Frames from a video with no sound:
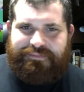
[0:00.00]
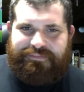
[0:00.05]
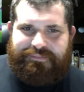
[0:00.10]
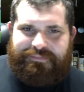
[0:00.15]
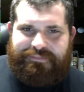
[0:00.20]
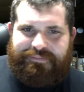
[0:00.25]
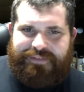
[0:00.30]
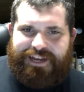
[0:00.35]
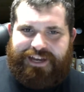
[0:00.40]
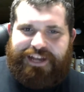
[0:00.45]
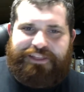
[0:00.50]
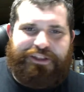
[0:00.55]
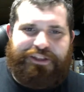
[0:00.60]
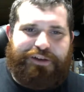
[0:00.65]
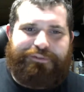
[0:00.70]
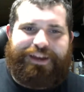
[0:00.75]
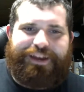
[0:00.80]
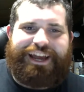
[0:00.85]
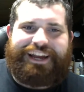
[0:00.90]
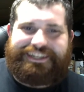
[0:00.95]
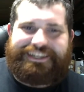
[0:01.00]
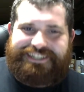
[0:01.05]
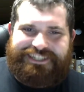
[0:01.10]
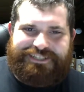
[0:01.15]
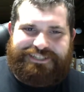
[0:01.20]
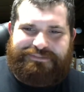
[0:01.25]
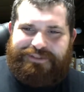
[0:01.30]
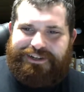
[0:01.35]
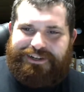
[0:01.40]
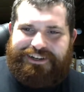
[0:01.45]
I love Ash's
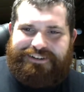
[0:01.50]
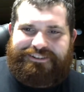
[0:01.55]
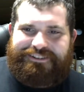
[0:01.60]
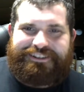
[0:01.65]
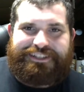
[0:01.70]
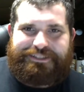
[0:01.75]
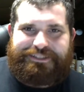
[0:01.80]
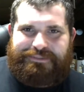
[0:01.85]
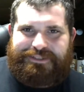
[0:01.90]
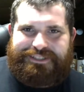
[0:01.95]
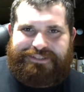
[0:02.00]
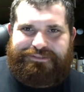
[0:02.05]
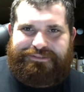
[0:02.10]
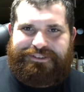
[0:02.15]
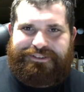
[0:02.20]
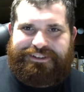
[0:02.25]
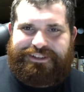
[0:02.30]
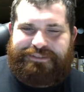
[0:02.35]
Muck really specifically